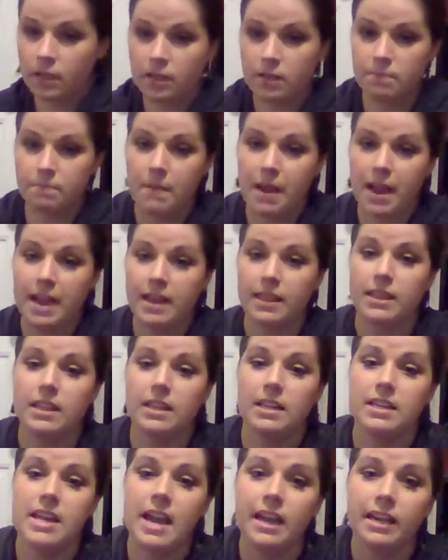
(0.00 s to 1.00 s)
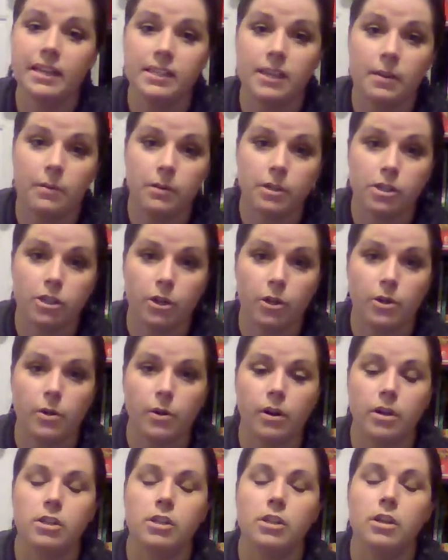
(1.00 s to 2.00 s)
my the next I want to show you
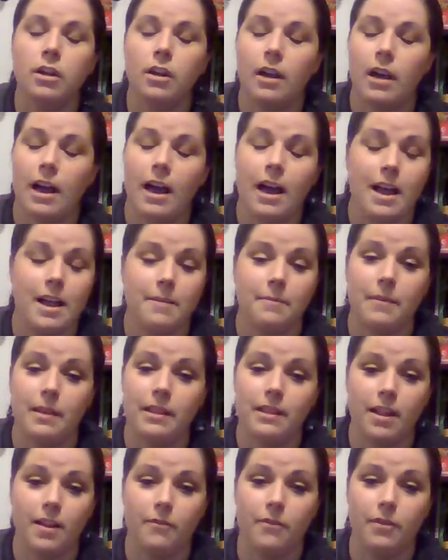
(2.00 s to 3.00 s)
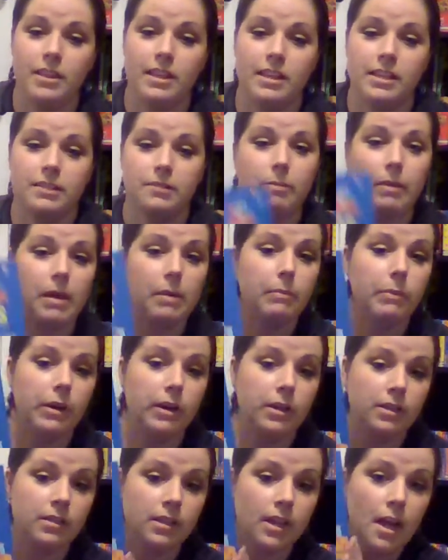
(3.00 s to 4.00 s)
are I am in love with these. Big
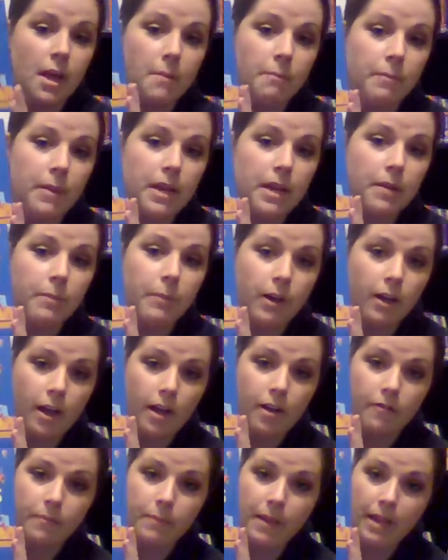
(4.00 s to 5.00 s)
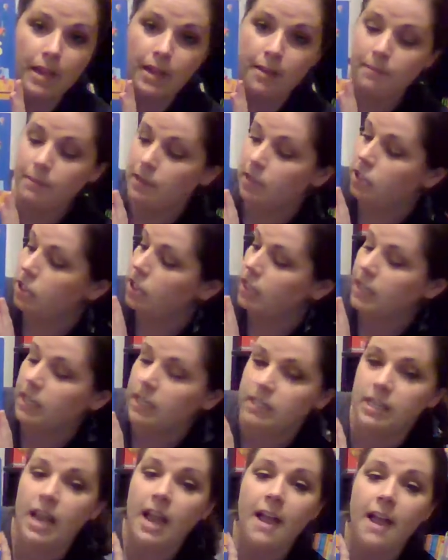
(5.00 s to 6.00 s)
books. Big Book of Big
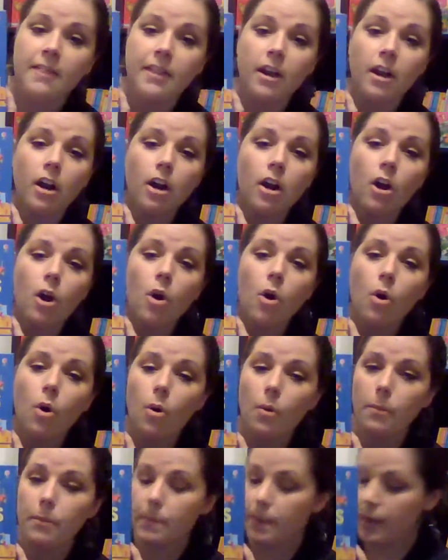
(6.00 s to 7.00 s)
Machines. There are a whole